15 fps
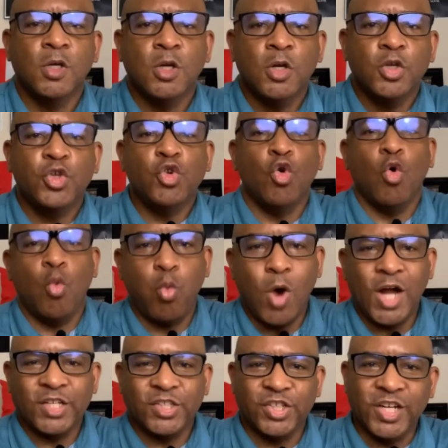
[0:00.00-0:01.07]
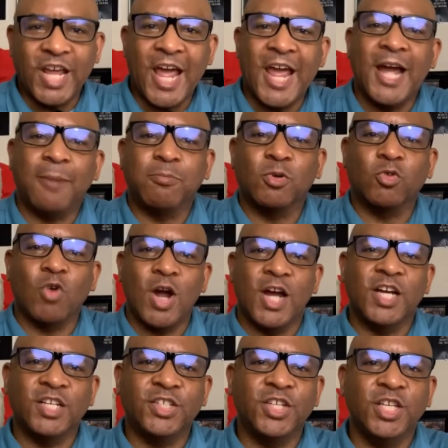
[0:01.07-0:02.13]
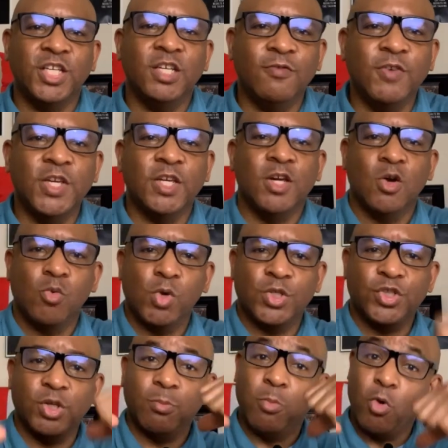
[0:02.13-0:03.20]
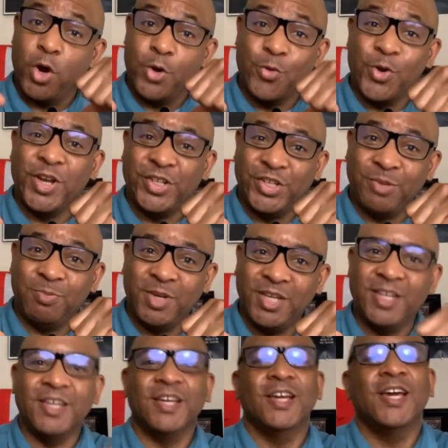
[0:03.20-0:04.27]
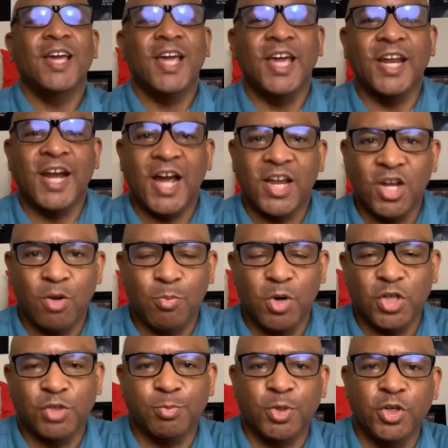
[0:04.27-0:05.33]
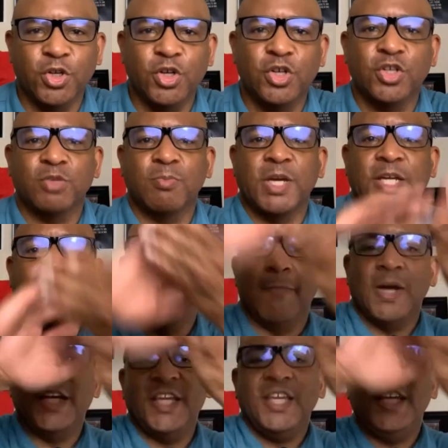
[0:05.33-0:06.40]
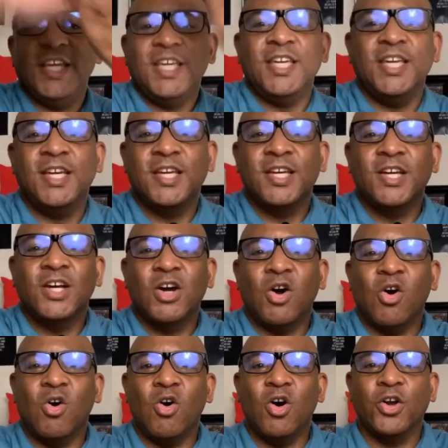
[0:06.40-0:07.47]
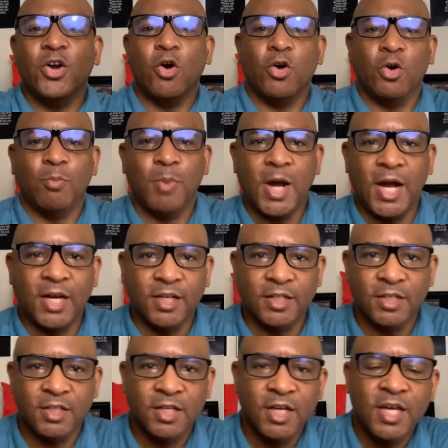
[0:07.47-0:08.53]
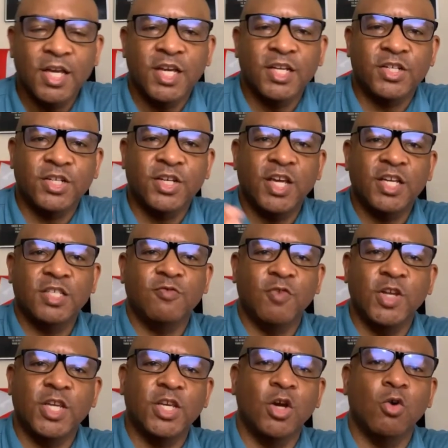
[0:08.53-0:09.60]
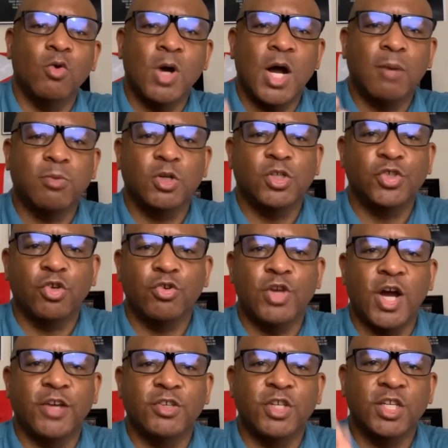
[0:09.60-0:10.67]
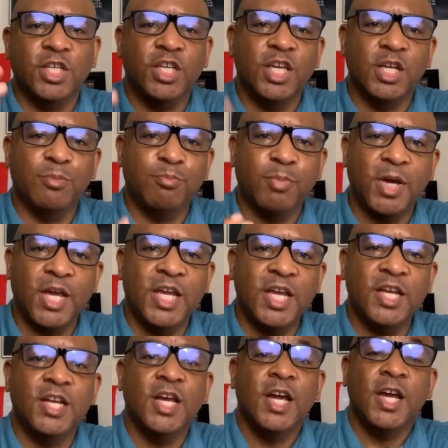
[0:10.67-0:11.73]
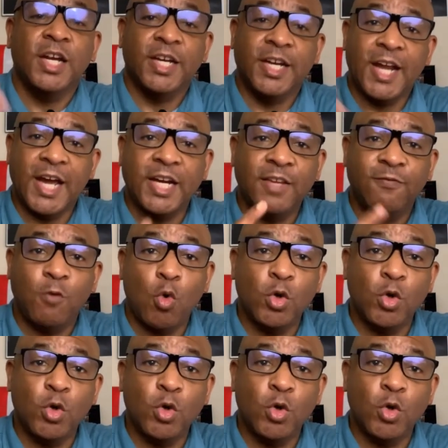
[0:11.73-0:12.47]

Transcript: You're watching App Grind TV with your boy Reggie P. And I help entrepreneurs make money on autopilot. In today's video, I'm going to show you how you can get paid 94